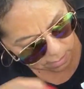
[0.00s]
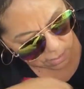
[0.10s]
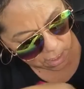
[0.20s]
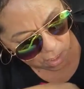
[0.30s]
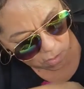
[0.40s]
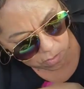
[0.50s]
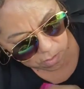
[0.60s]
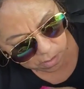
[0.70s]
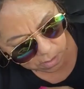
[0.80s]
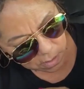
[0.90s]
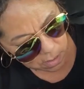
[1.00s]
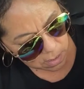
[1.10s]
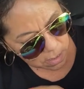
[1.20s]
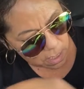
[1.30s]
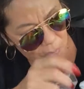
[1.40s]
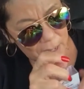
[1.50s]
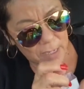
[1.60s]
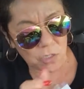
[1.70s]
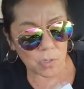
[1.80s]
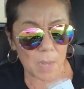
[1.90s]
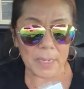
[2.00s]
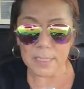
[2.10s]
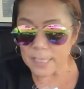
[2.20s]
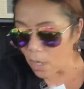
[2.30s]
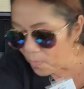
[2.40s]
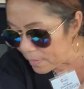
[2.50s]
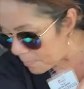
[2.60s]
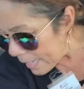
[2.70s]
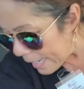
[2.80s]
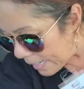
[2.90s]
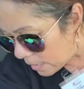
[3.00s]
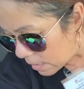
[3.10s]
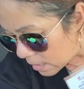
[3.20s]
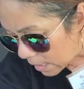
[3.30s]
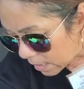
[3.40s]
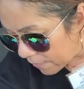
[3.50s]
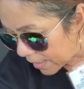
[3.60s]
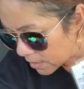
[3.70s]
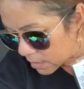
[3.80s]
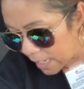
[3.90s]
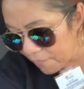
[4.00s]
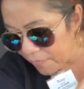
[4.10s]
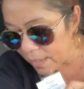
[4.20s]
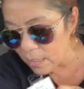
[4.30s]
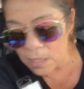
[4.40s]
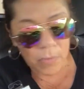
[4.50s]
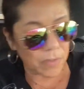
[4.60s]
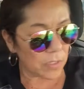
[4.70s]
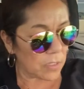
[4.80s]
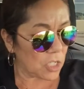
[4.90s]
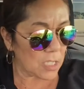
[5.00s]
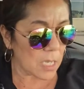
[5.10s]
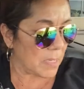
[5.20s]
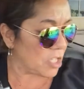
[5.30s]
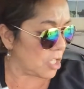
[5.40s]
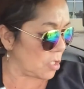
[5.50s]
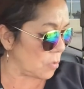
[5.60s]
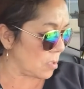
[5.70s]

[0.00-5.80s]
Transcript: So I hope I didn't drop it because I opened the bag and if I can't find the other one, she sent me two.